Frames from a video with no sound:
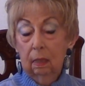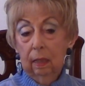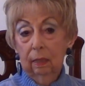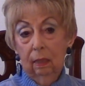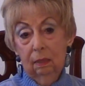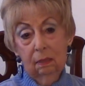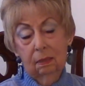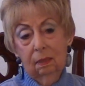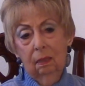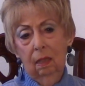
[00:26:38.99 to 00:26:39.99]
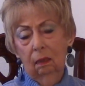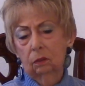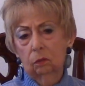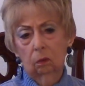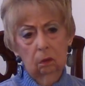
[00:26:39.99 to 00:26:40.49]
And I did see Dallas
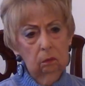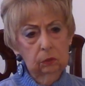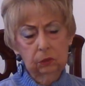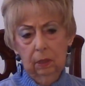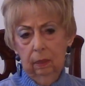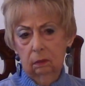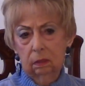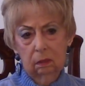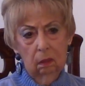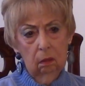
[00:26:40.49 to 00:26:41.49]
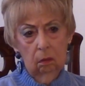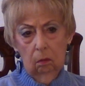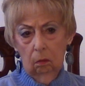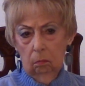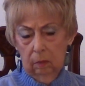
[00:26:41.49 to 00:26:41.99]
grow and change
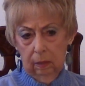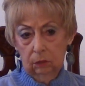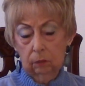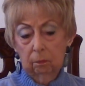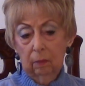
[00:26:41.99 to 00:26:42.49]
so much.